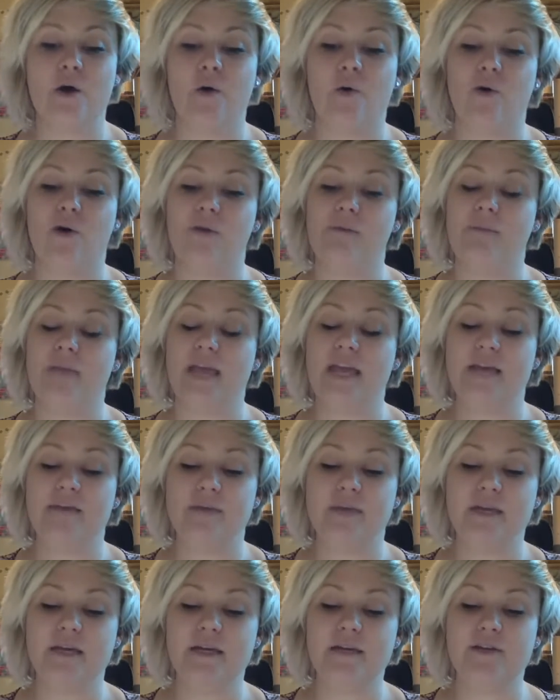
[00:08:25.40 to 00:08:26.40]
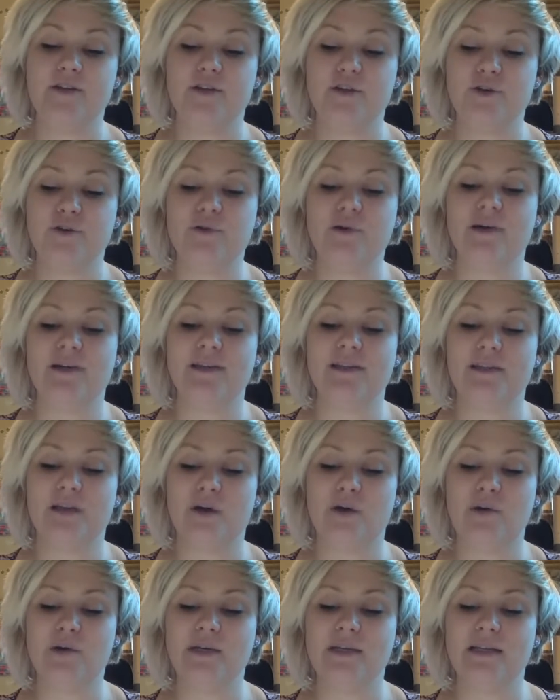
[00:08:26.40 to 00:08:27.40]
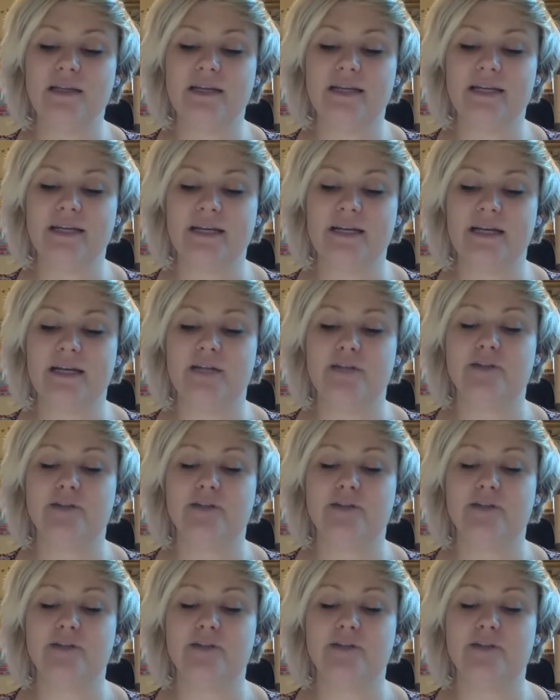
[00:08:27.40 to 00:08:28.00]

Or maybe you unknowingly